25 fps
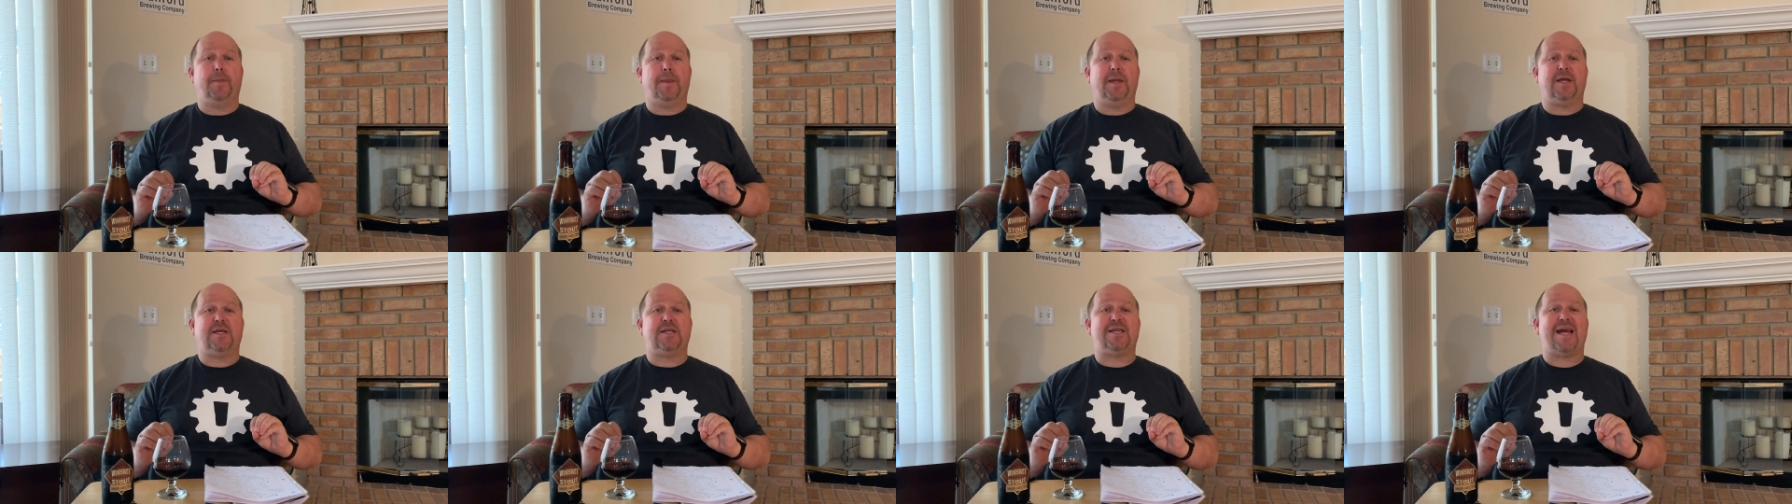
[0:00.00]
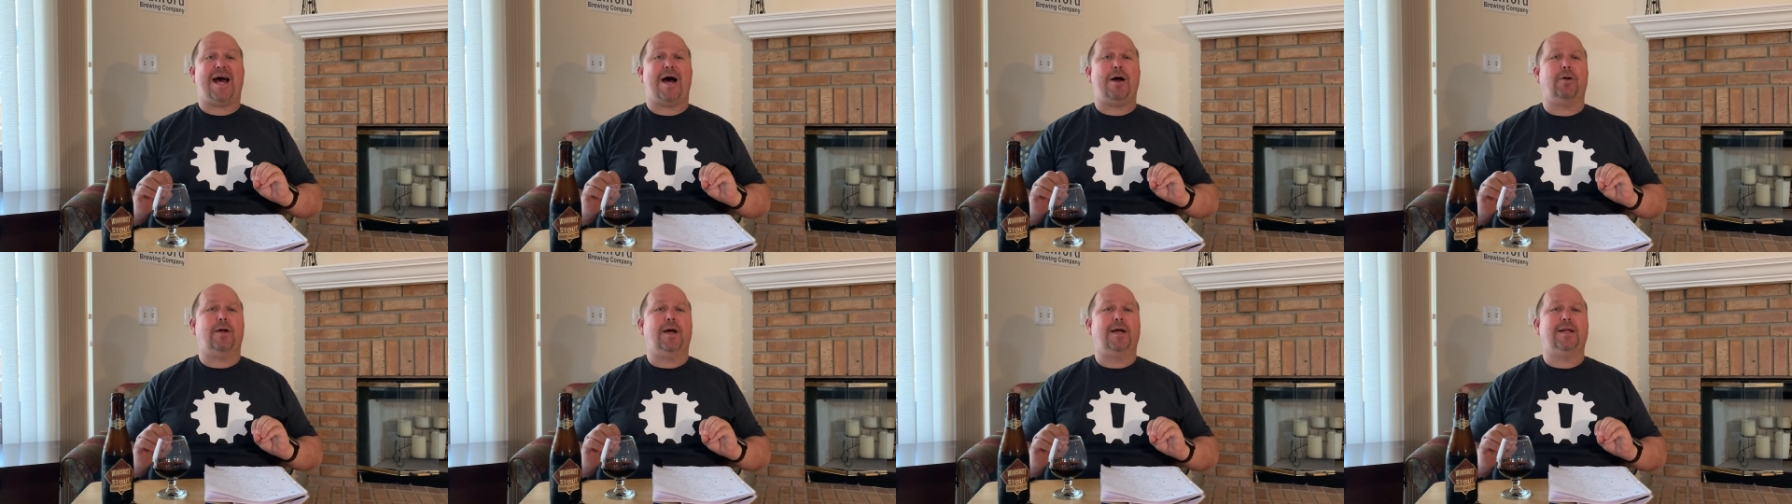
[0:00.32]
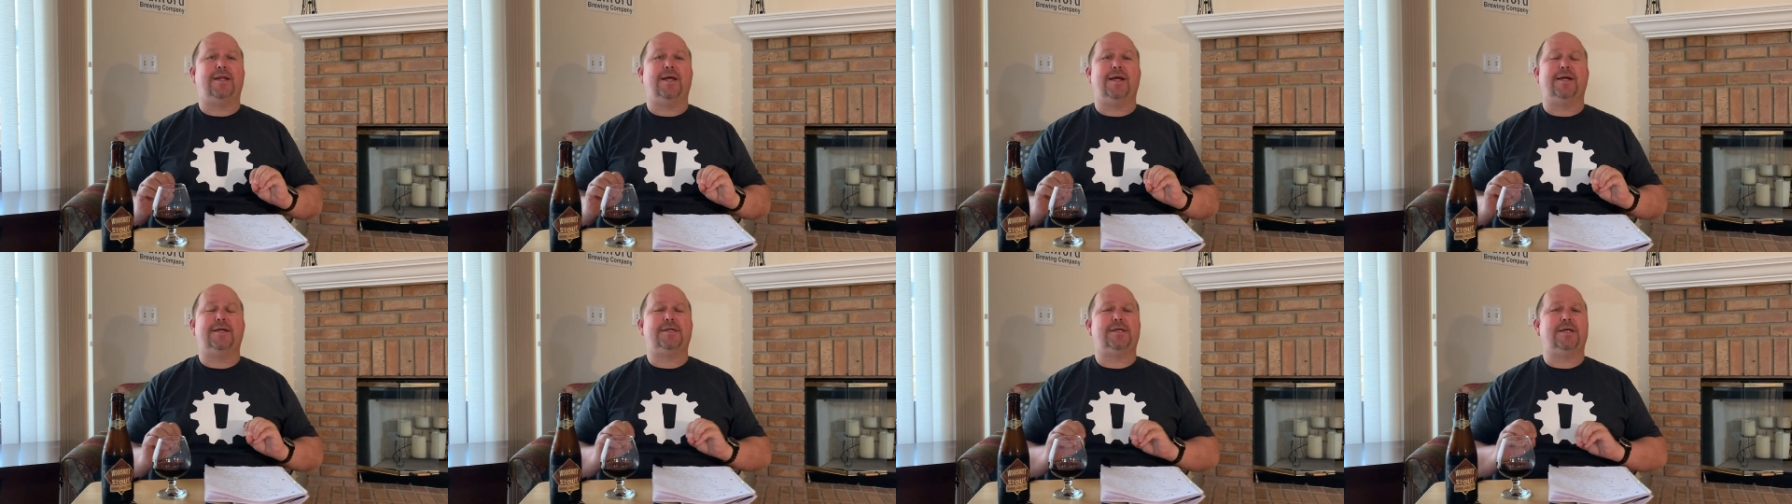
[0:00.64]
stout like
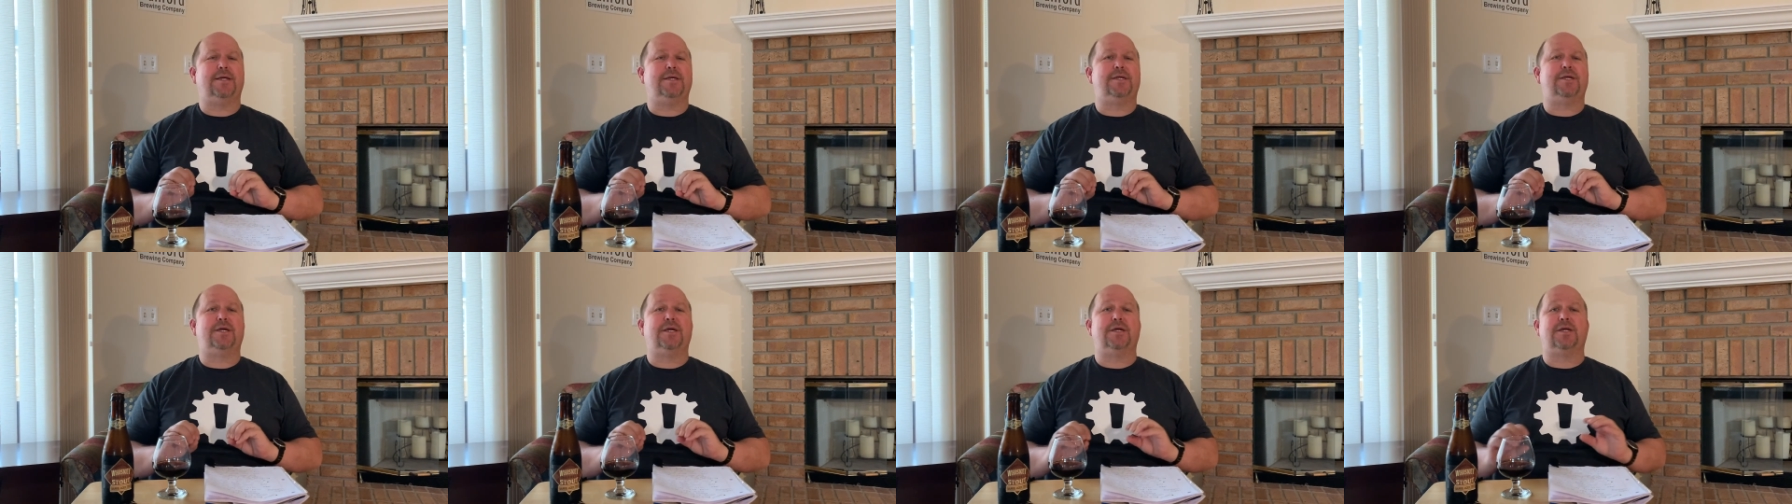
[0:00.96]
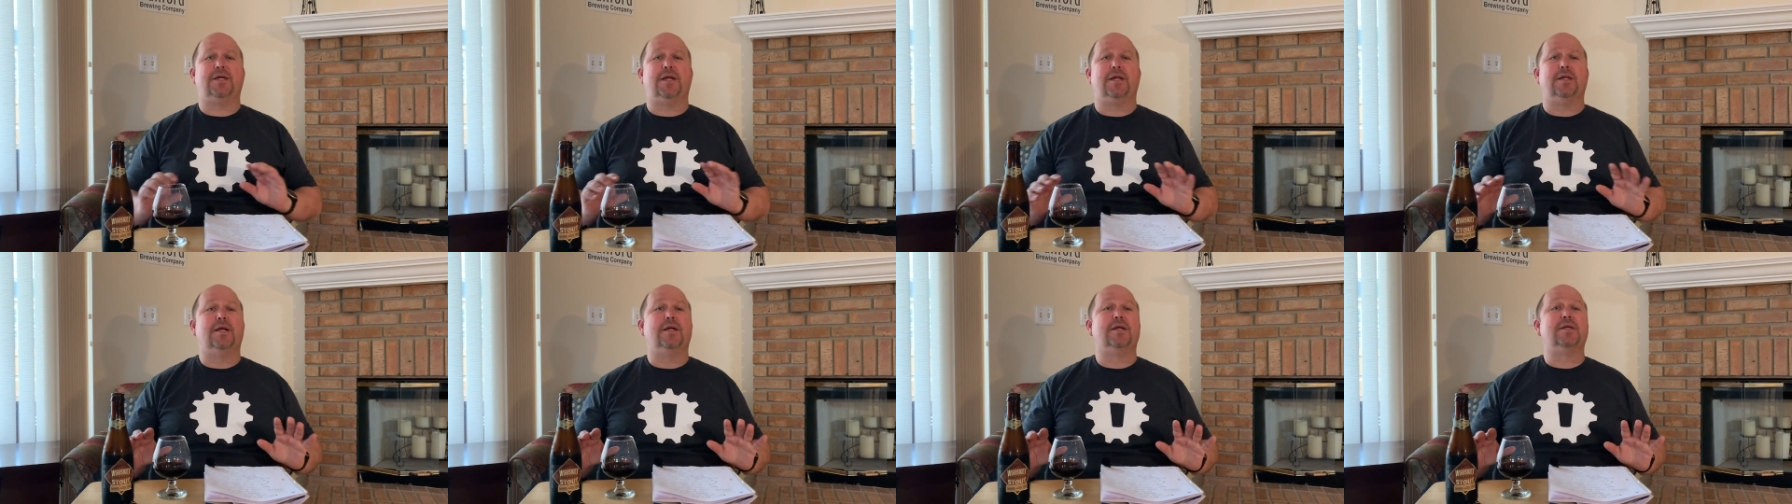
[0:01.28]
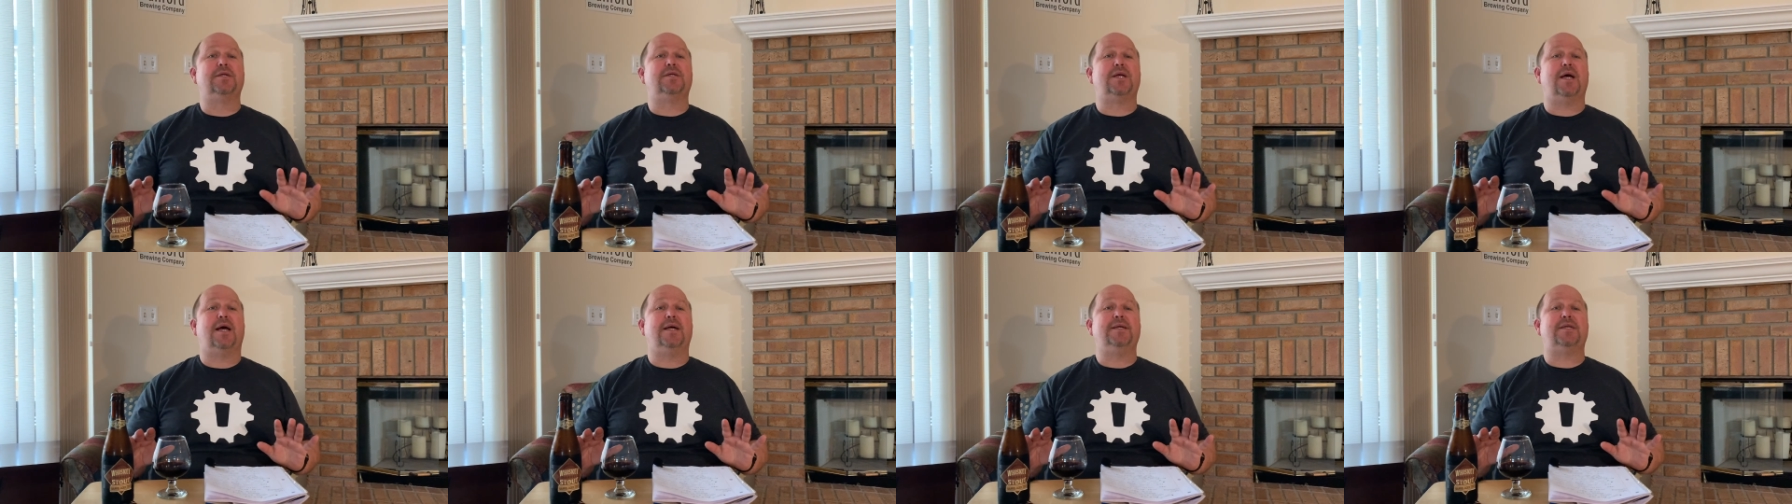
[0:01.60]
this is just a little
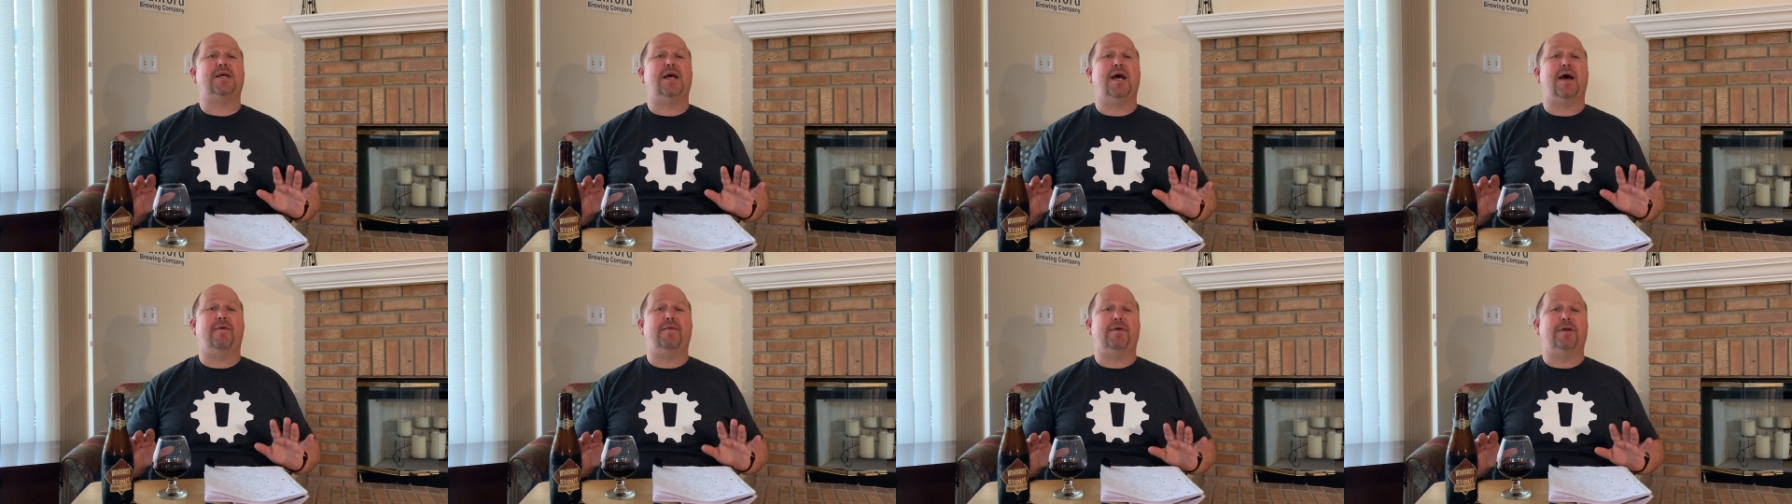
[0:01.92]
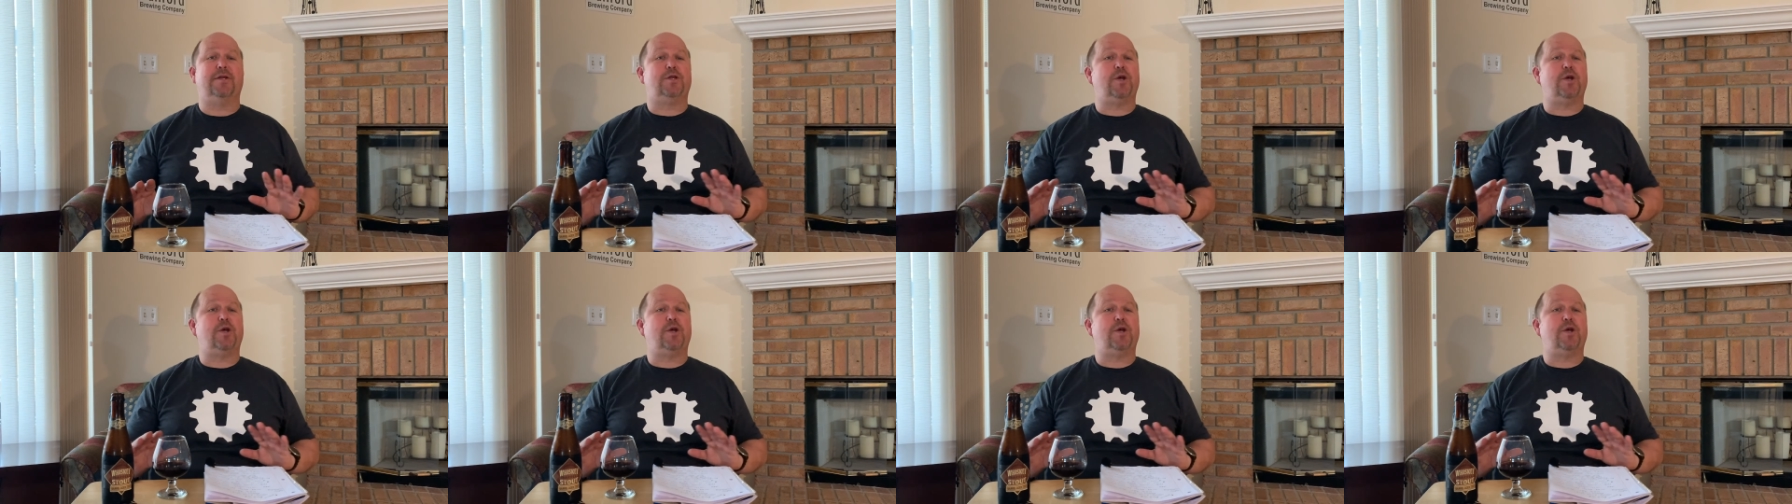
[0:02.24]
slice of heaven.